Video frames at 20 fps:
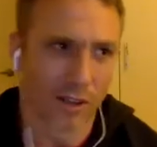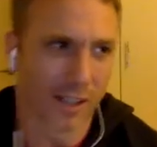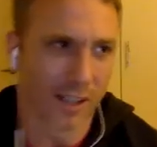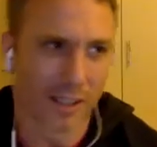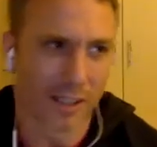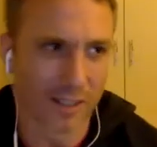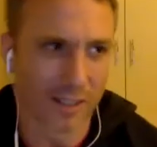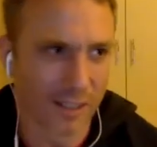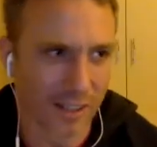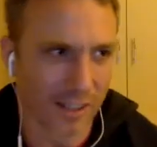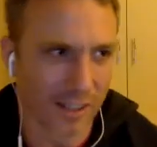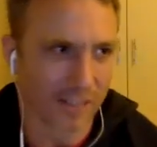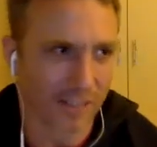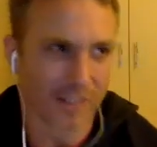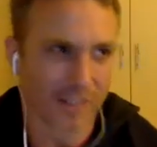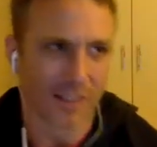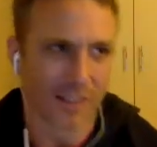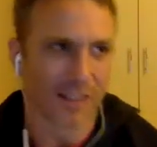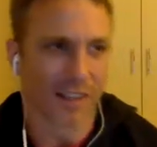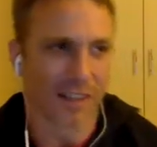
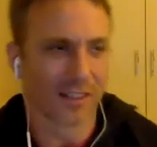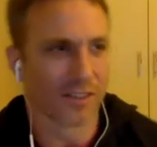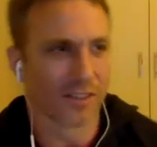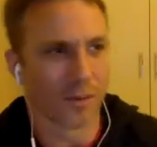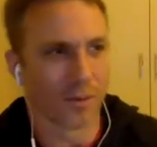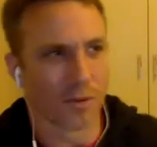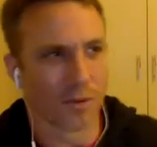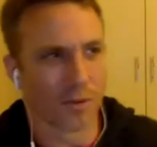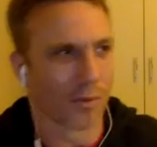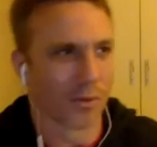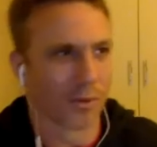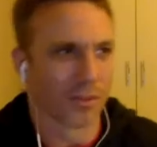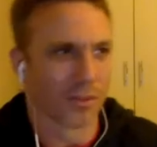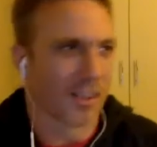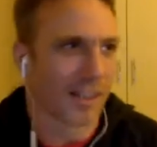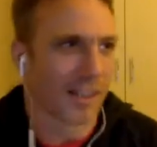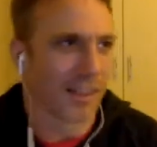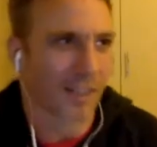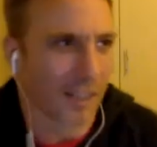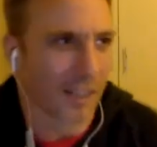And like, so what we were
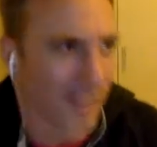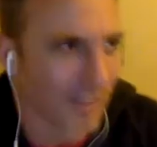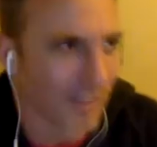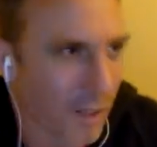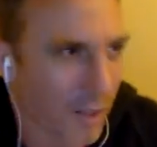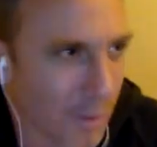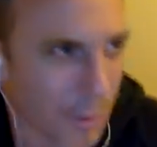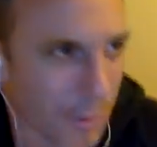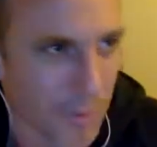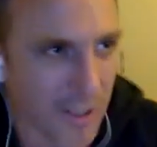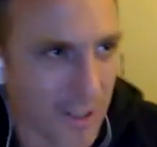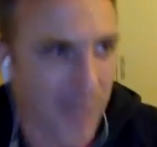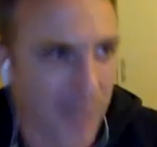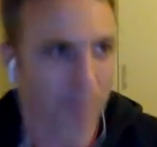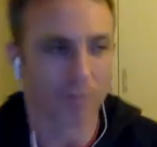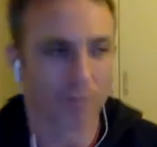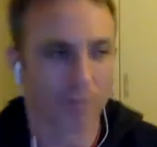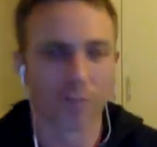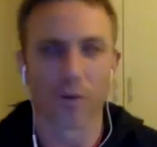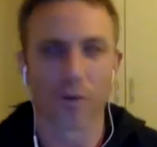saying, like we were saying
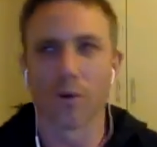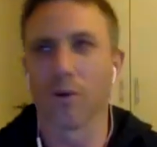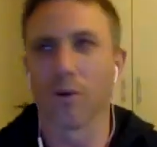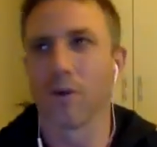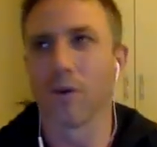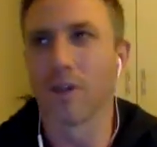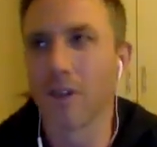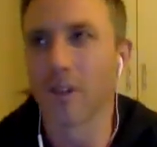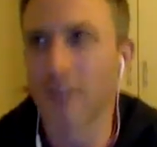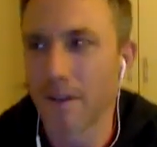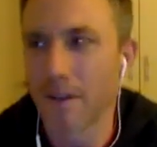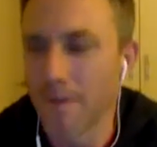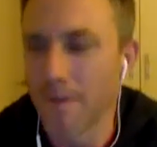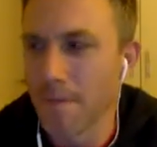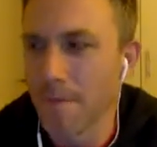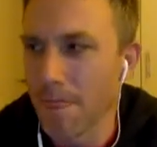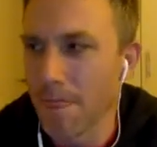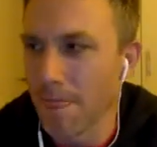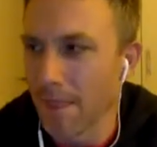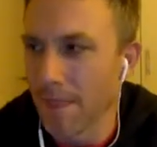before,
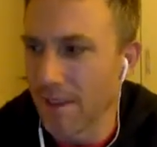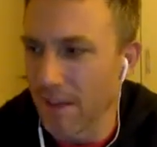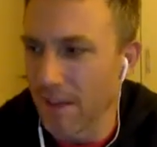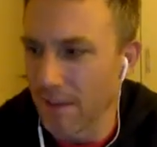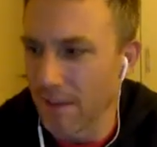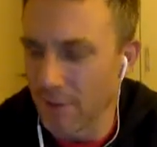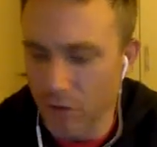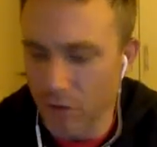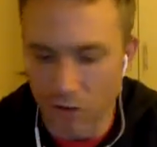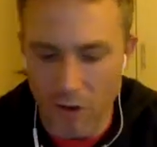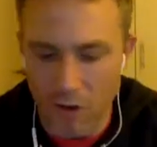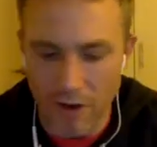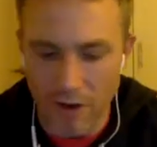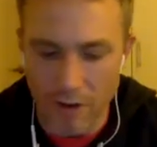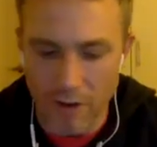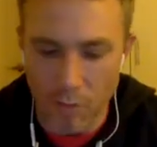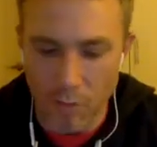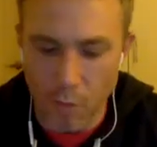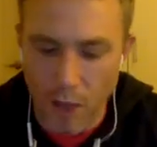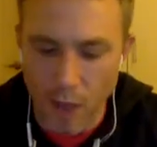if you're trying
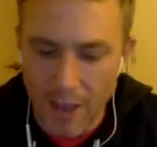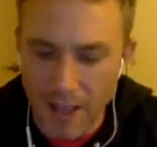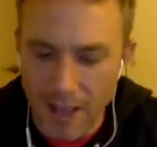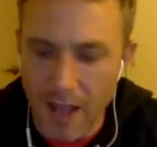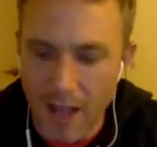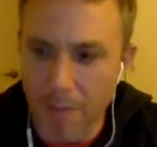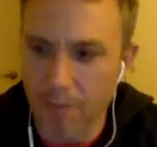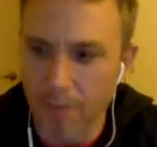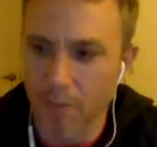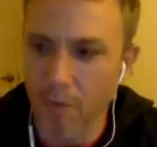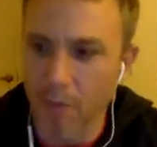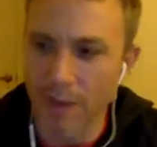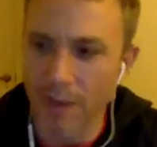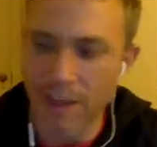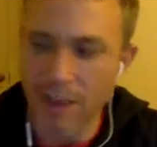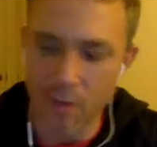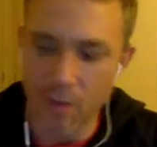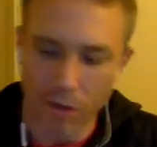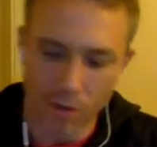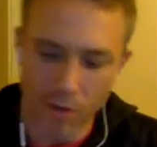to weigh up where
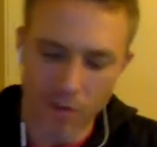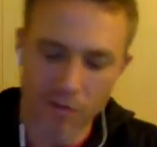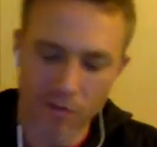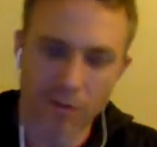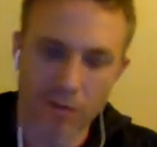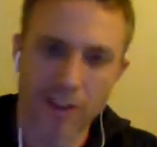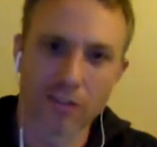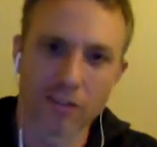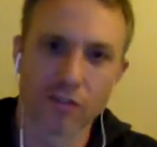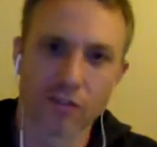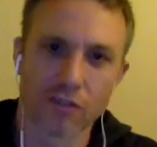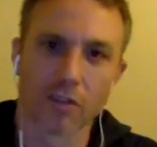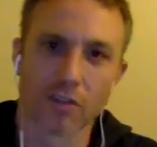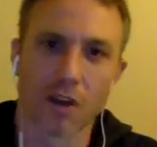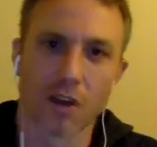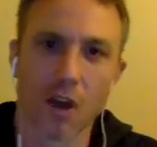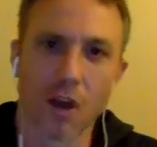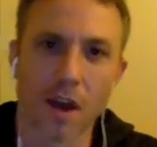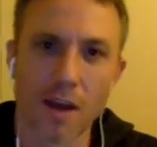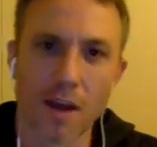you want to invest your
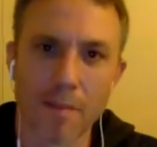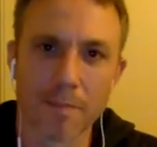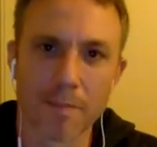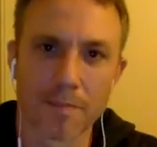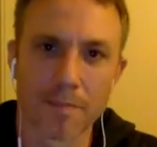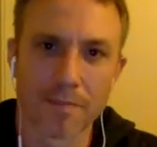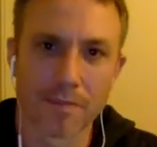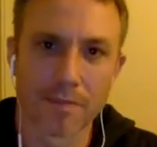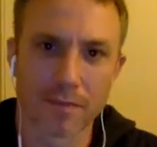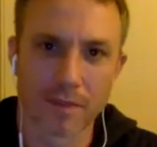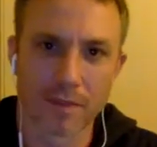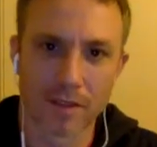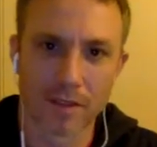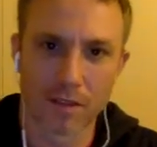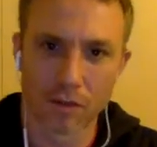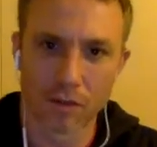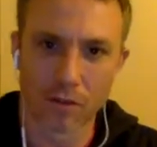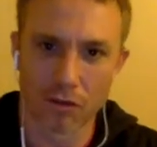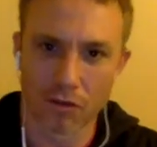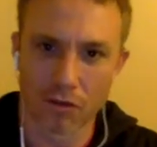time,
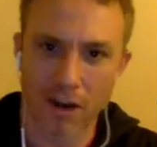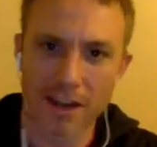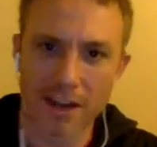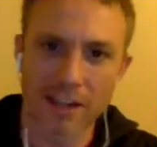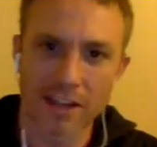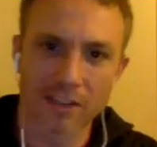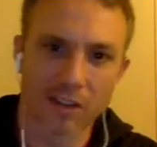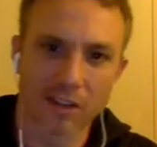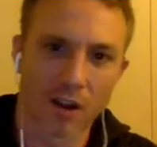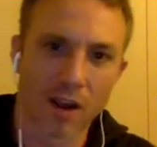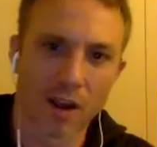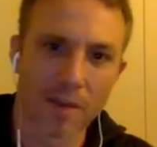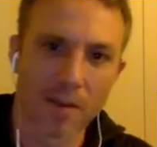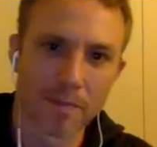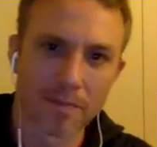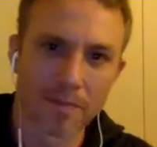your training time,